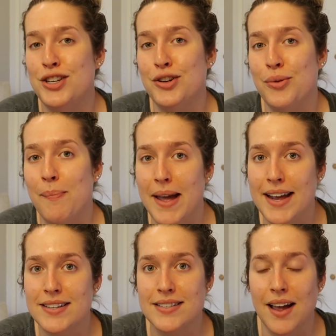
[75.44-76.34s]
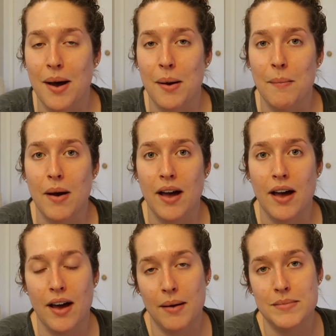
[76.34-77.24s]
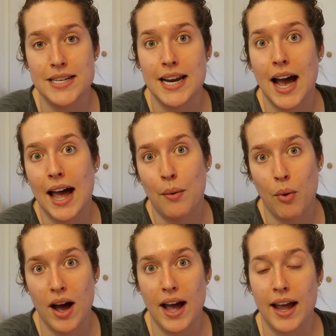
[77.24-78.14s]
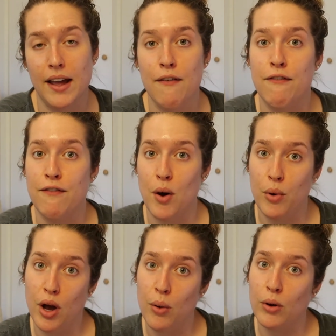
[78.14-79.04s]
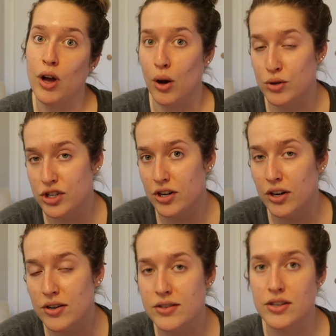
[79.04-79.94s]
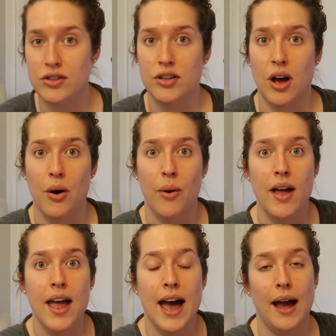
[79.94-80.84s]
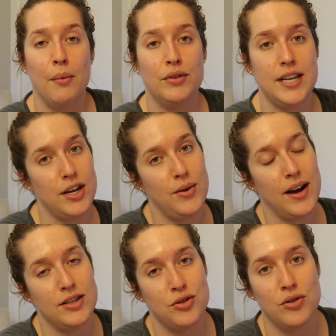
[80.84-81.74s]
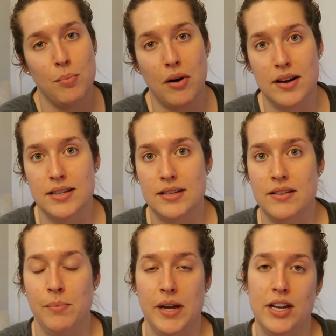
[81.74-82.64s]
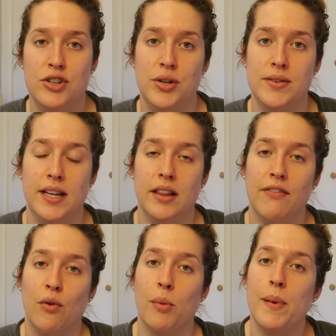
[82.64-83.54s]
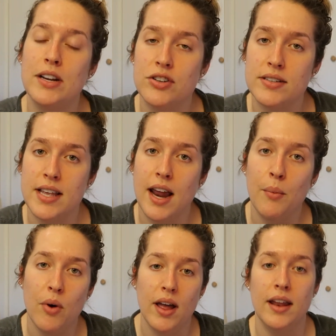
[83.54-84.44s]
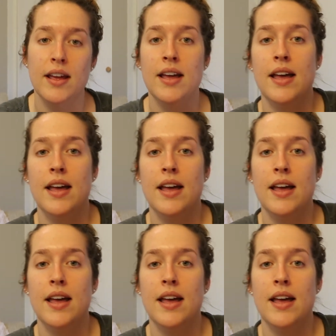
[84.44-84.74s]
to make some um, DIY photo coasters. So I will take you guys through the process of me choosing the four pictures that I want.